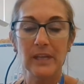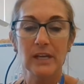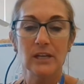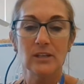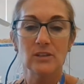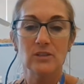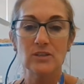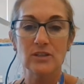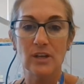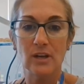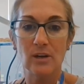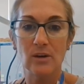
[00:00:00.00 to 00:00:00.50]

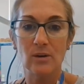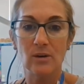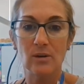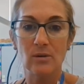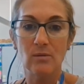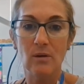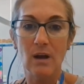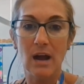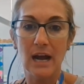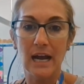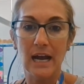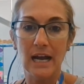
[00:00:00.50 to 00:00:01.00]

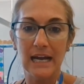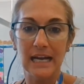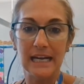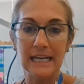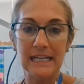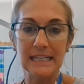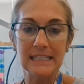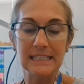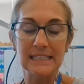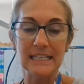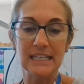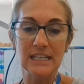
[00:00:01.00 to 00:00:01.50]
So
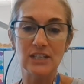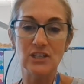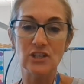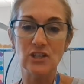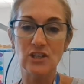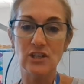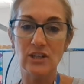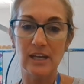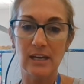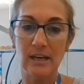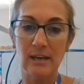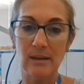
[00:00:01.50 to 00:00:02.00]
I
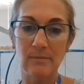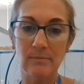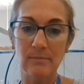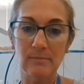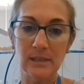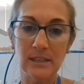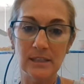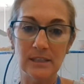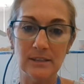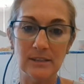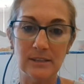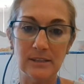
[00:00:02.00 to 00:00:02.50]
teach
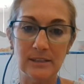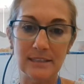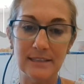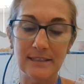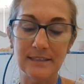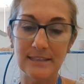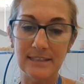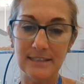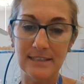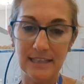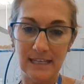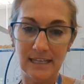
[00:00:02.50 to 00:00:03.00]
them to
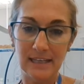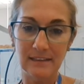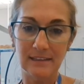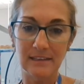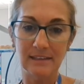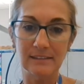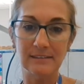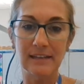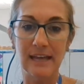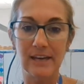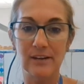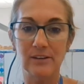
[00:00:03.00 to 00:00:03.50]
sing
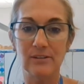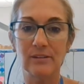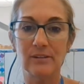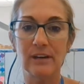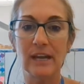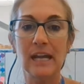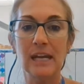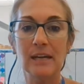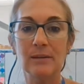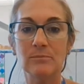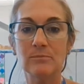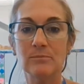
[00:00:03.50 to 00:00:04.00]
the letter
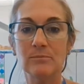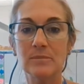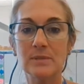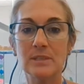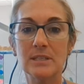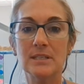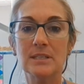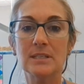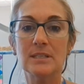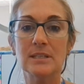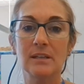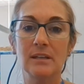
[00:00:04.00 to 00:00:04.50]

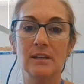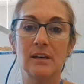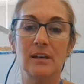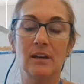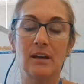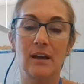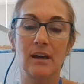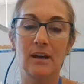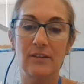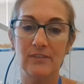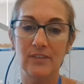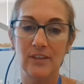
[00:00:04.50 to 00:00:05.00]
names
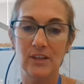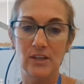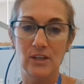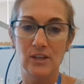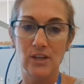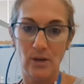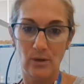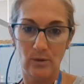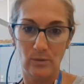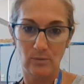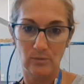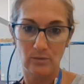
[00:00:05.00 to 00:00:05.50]
of the
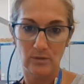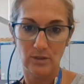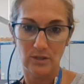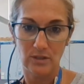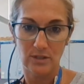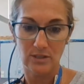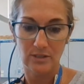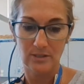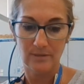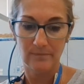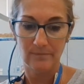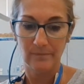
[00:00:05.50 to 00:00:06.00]

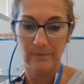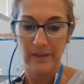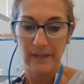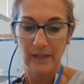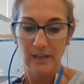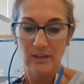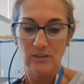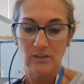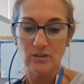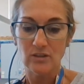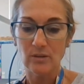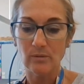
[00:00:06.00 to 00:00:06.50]
notes.
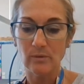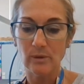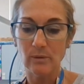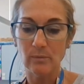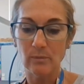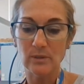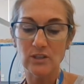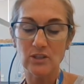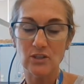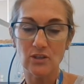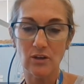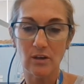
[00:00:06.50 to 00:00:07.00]
So we
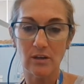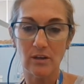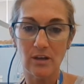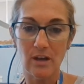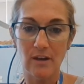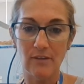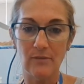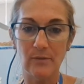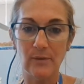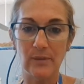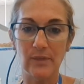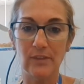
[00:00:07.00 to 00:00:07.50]
would start
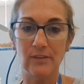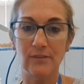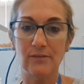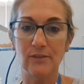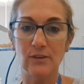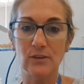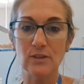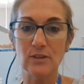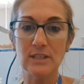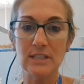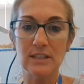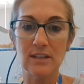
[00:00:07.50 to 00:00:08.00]
off with the
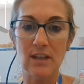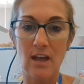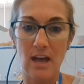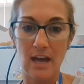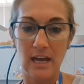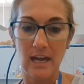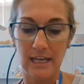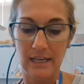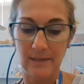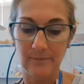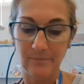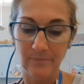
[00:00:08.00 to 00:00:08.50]
first
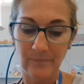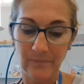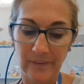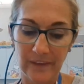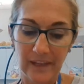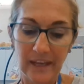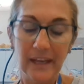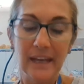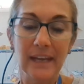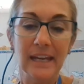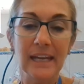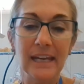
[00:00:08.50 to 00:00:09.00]
line,
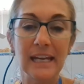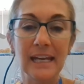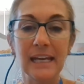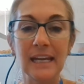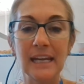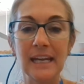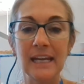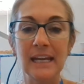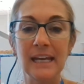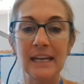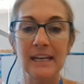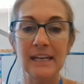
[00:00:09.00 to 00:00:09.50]

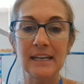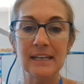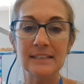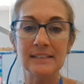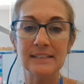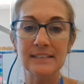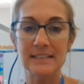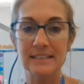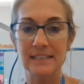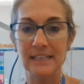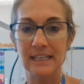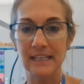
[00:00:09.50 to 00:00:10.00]
E,
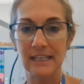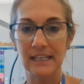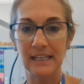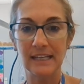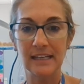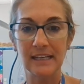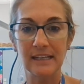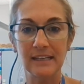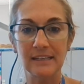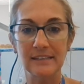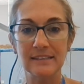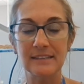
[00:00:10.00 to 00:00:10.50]

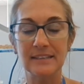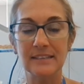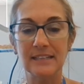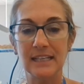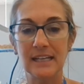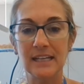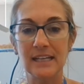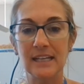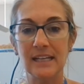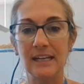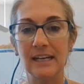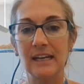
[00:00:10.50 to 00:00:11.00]
C,
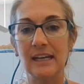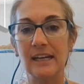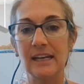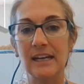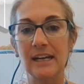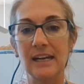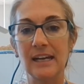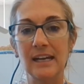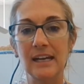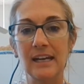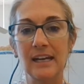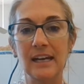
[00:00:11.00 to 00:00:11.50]

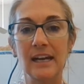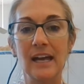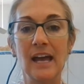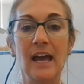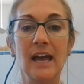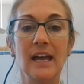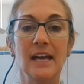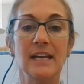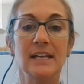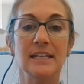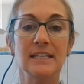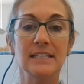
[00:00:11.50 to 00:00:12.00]
C,
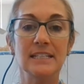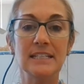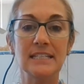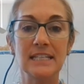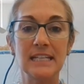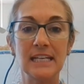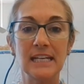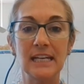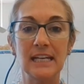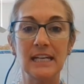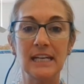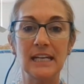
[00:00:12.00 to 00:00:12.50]

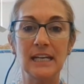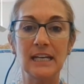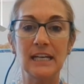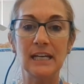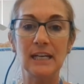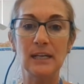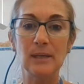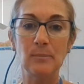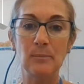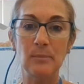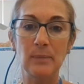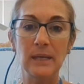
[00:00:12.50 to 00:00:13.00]

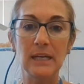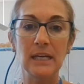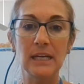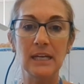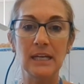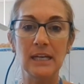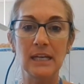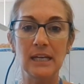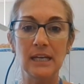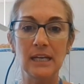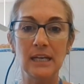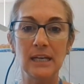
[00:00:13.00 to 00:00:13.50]
D,
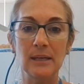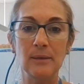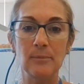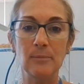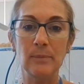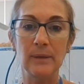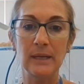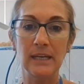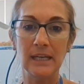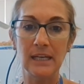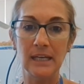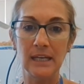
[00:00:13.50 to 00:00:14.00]
B,
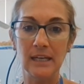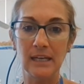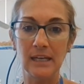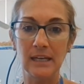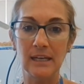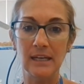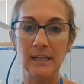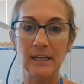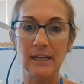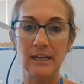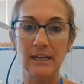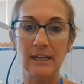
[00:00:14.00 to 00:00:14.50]

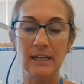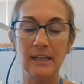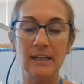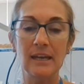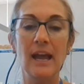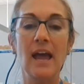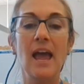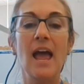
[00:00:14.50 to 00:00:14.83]
B,